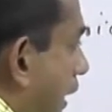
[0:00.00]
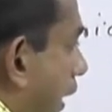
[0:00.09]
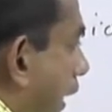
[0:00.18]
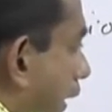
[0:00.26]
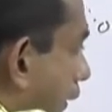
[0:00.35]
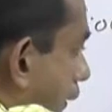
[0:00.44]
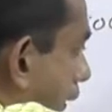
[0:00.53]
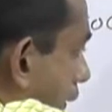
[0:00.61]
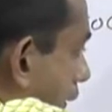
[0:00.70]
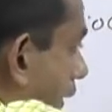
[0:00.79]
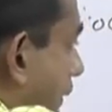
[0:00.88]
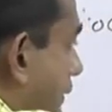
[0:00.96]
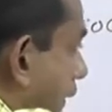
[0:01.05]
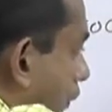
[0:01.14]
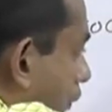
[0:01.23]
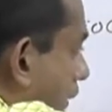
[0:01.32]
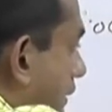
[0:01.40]
and then they say,
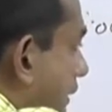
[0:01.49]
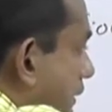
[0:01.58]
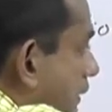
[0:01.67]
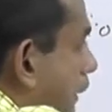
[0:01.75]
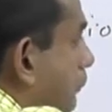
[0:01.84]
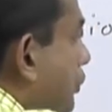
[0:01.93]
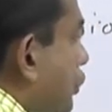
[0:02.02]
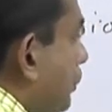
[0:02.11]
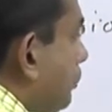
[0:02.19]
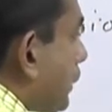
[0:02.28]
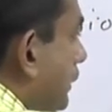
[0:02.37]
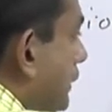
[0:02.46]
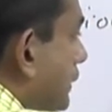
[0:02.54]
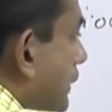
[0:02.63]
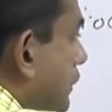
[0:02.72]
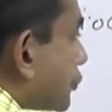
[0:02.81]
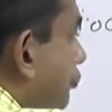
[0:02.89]
oh, this is the measurement, this
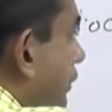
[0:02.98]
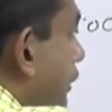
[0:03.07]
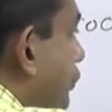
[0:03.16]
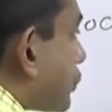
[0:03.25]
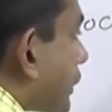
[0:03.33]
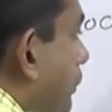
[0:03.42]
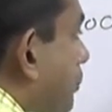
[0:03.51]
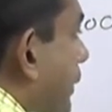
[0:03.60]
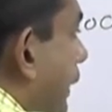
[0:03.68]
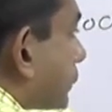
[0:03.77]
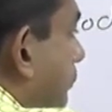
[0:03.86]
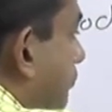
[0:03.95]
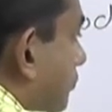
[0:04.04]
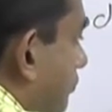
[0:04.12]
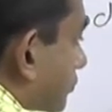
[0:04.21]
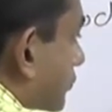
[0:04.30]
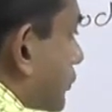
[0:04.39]
is filled to the brim.
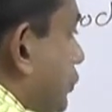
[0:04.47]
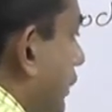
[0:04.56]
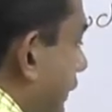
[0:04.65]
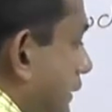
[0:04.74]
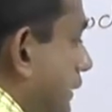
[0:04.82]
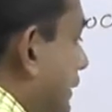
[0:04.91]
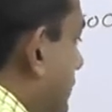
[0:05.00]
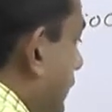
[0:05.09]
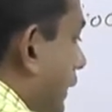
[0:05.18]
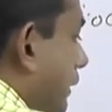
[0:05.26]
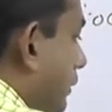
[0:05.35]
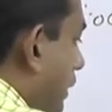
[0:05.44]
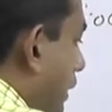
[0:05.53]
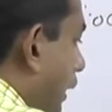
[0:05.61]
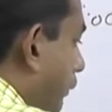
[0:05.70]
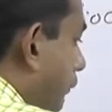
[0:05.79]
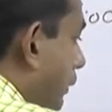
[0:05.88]
So, this is say
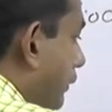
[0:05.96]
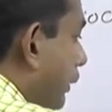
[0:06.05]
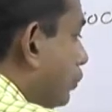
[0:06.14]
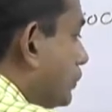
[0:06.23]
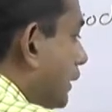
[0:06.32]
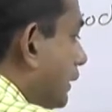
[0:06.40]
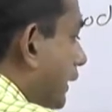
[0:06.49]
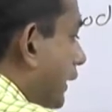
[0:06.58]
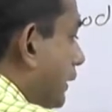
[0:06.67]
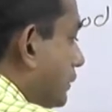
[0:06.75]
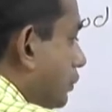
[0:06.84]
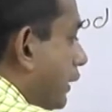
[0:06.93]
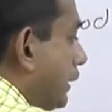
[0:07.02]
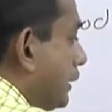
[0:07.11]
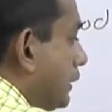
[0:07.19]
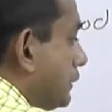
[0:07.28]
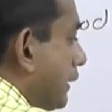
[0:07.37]
100,000 liters, the
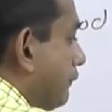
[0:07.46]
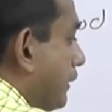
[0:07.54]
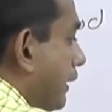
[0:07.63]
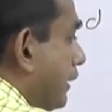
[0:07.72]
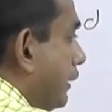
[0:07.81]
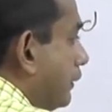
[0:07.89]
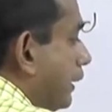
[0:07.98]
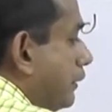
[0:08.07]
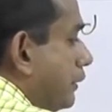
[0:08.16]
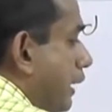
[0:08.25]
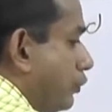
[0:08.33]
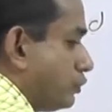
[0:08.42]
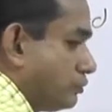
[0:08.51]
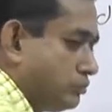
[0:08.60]
auditors have taken that down.